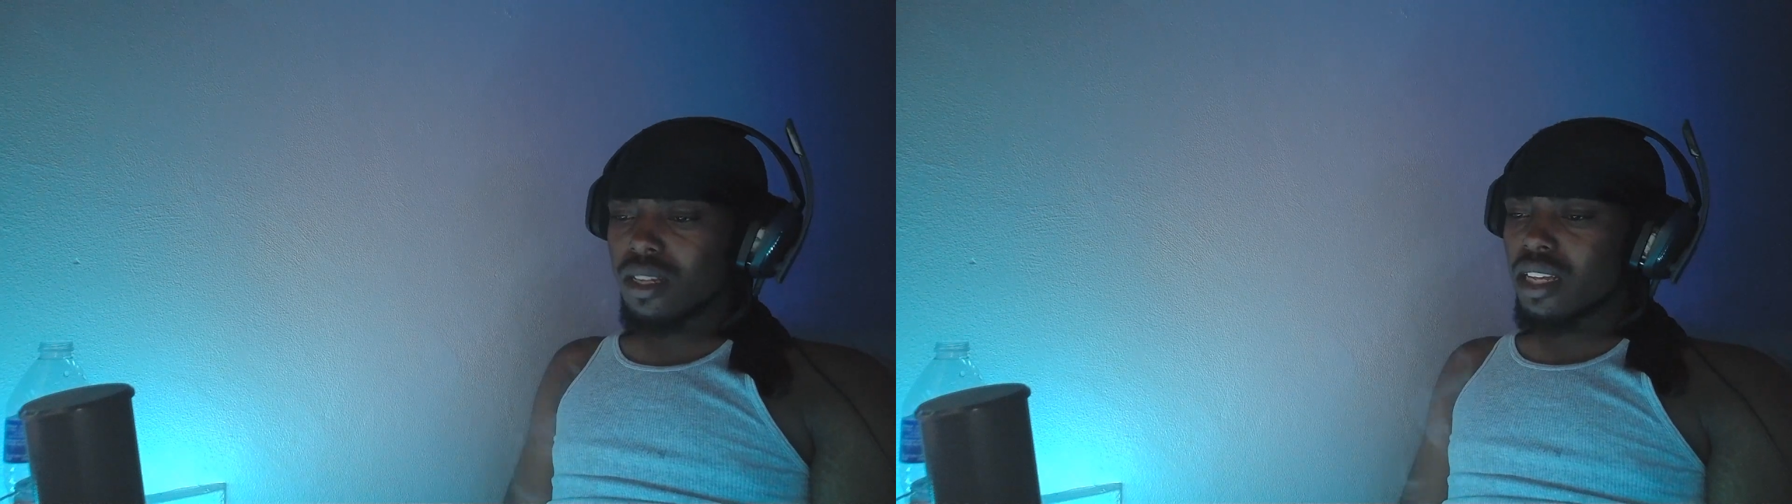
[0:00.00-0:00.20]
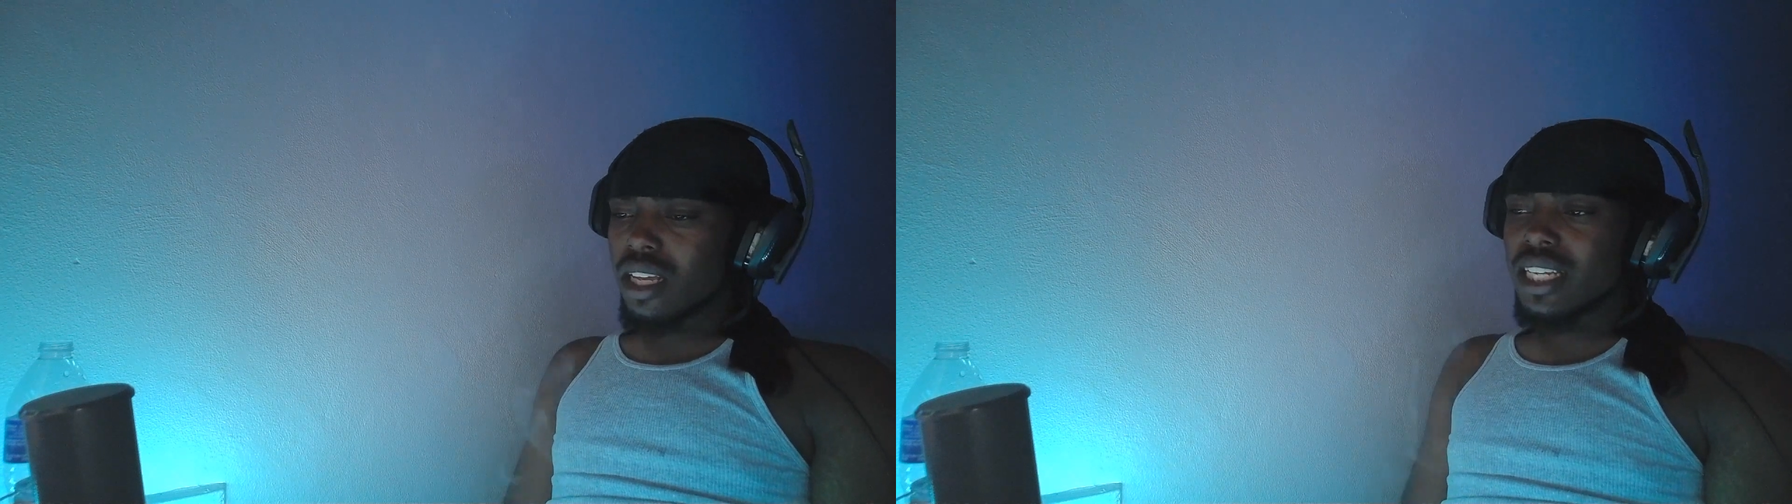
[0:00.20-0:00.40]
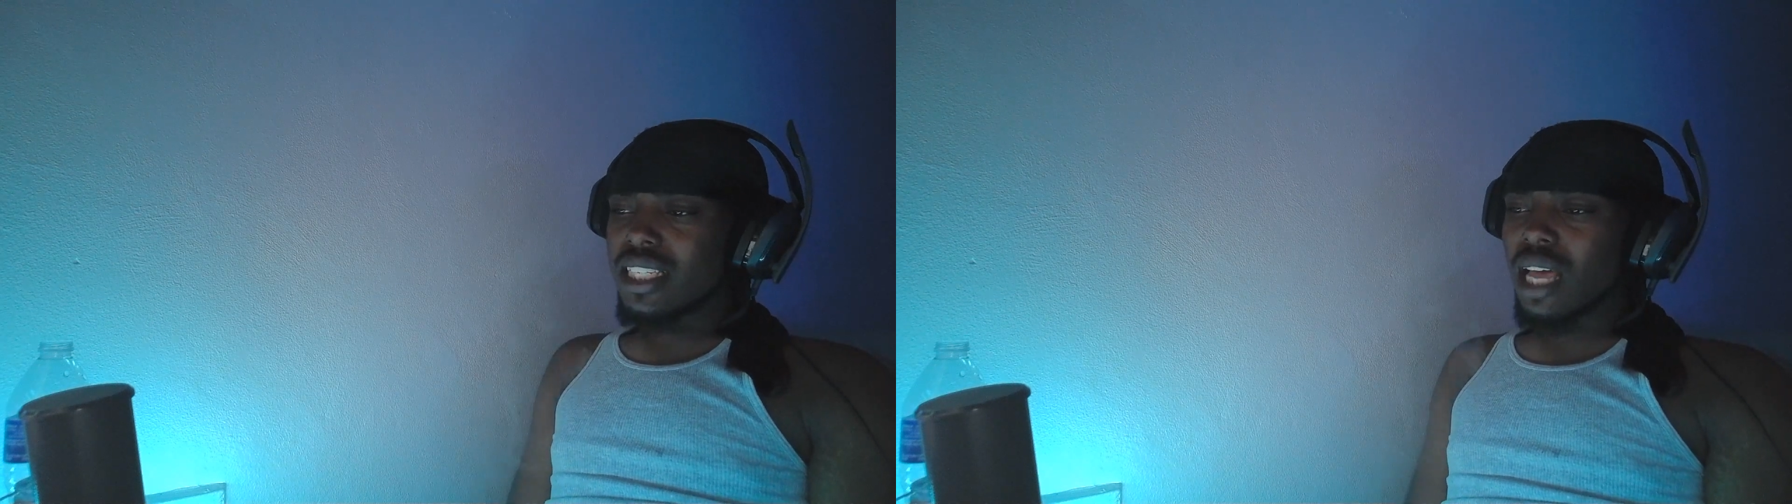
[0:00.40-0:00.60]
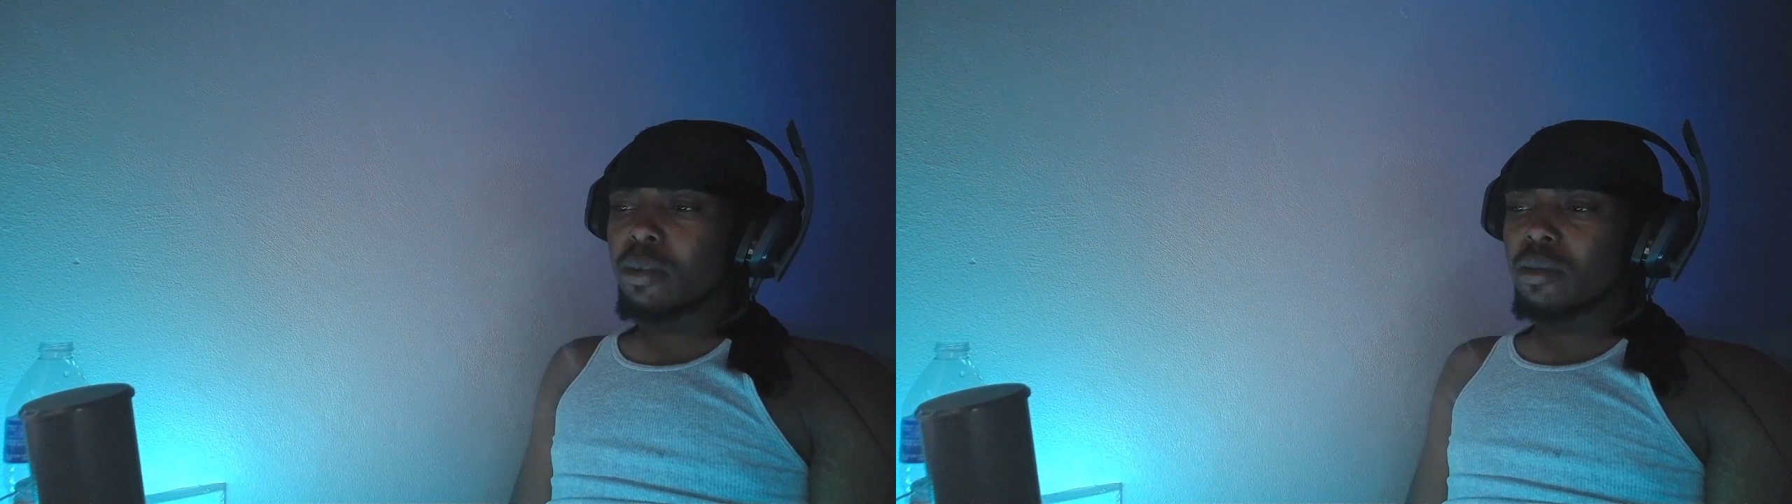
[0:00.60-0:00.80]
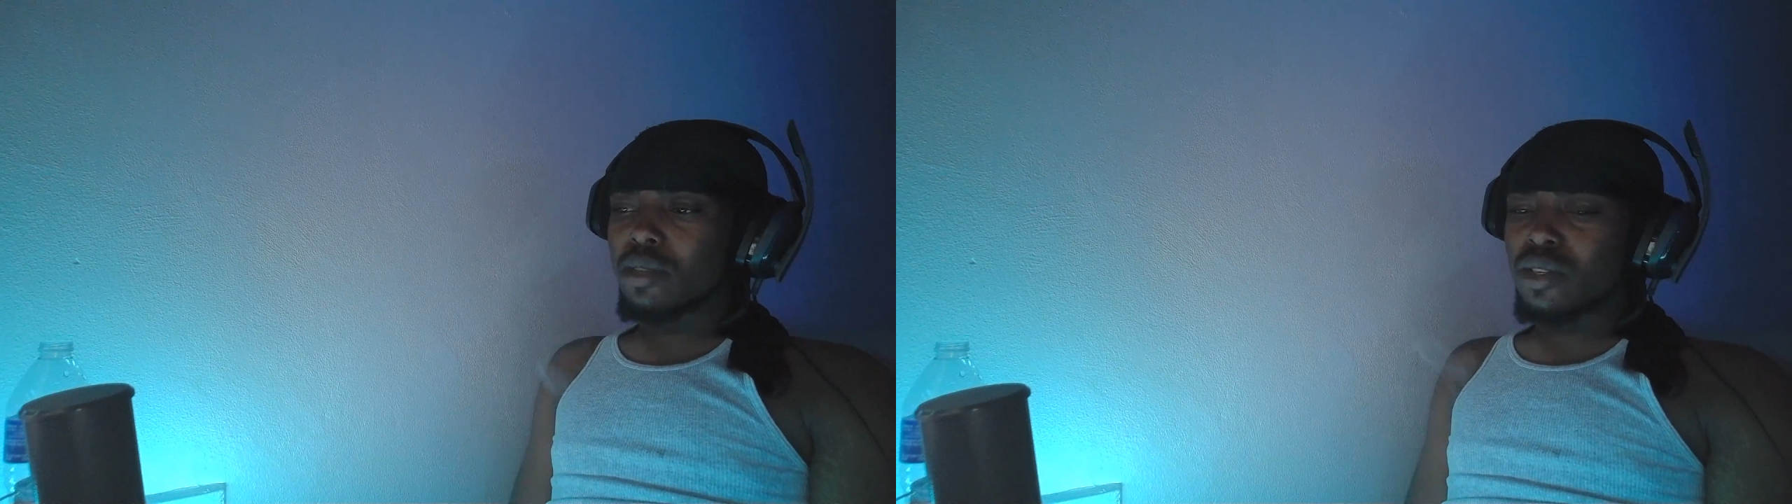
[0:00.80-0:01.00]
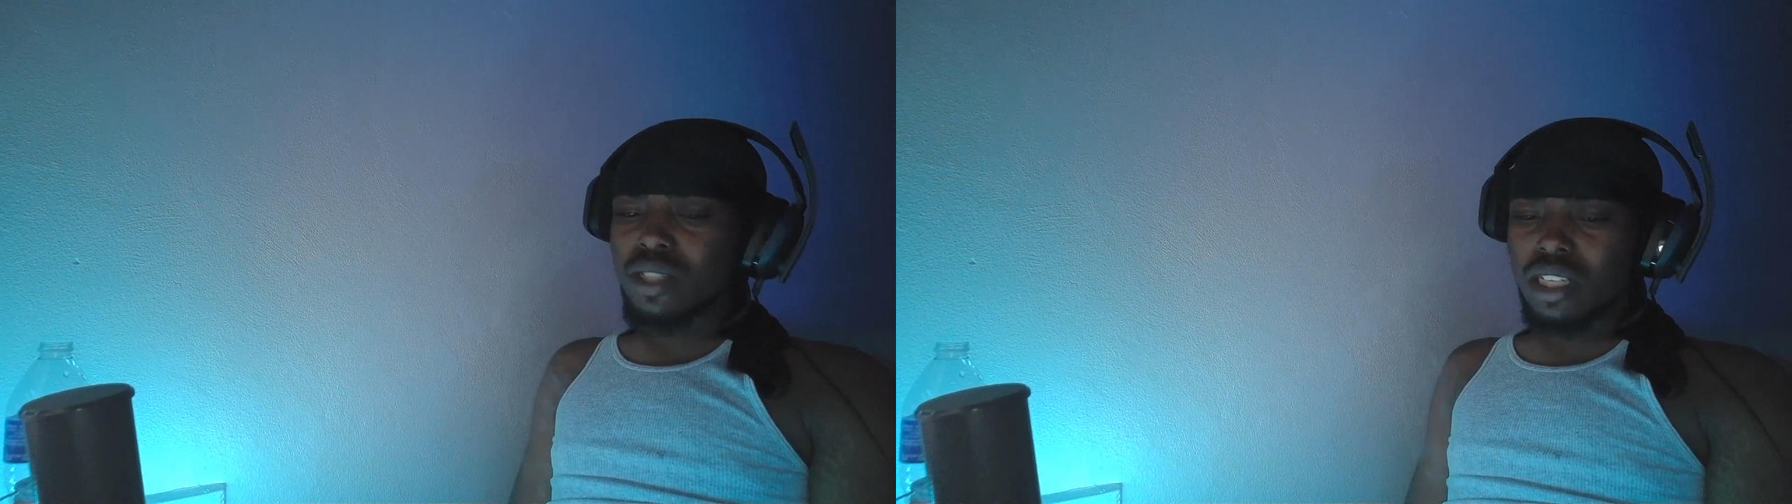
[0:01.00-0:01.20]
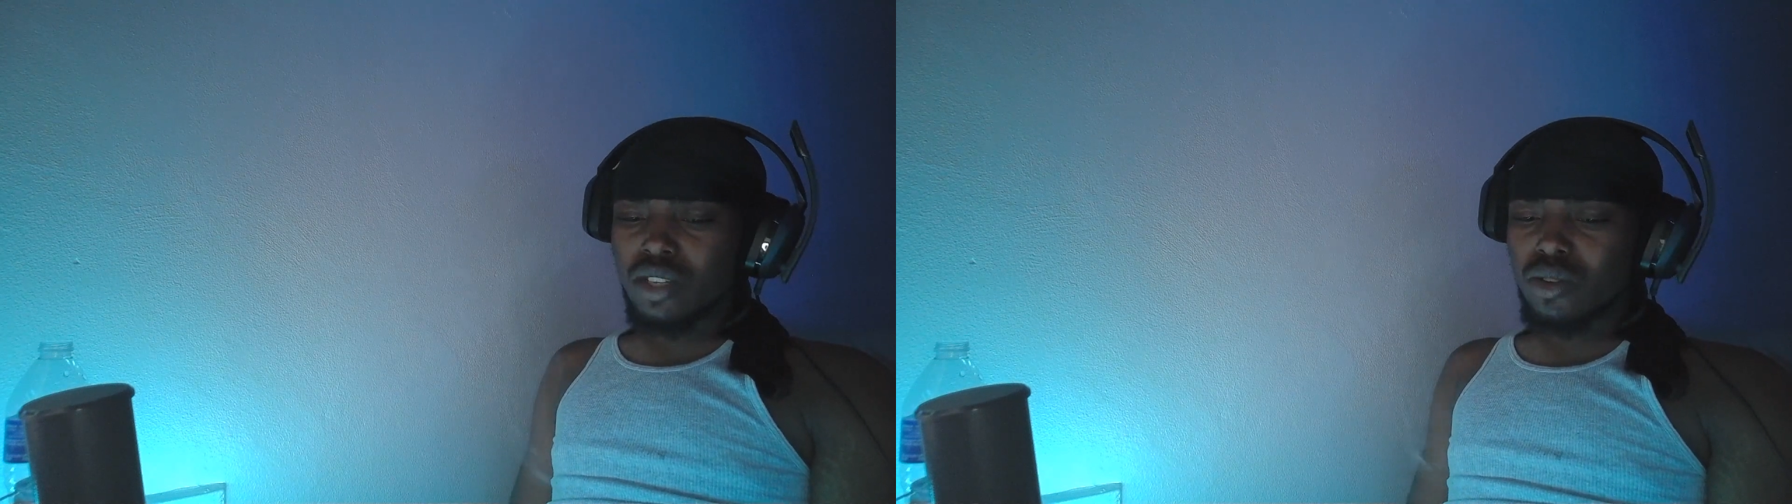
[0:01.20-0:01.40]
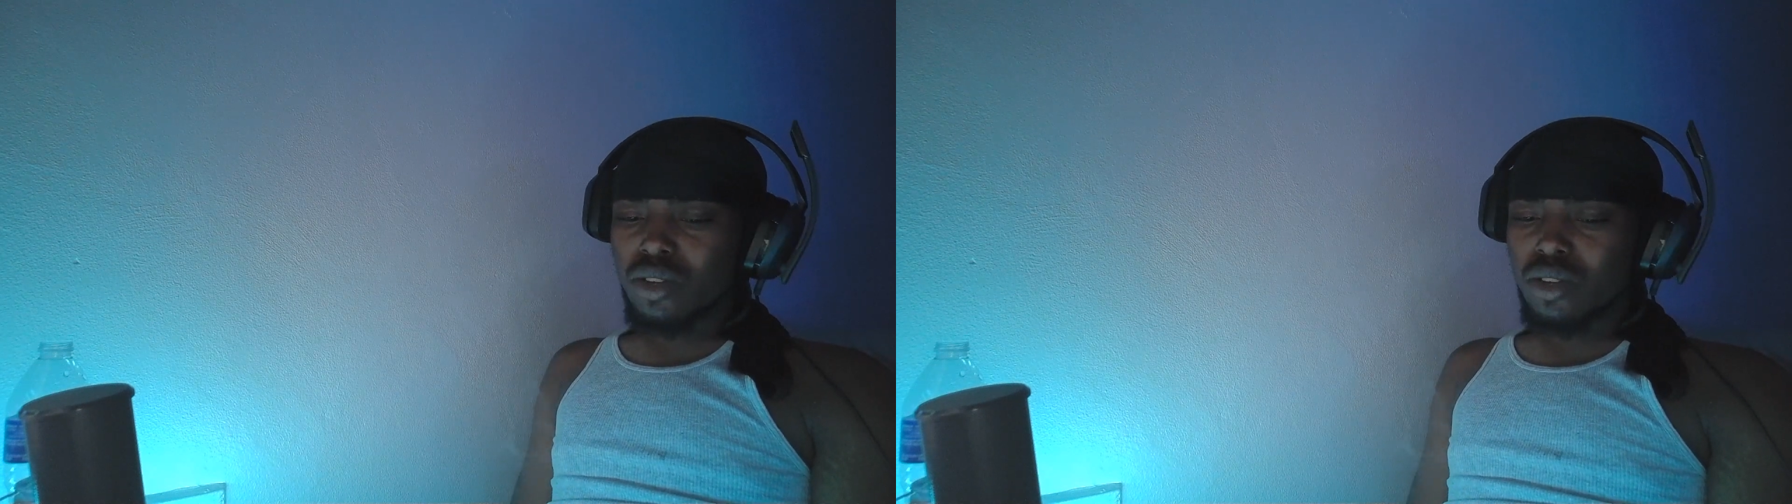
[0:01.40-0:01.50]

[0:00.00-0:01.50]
any type of music.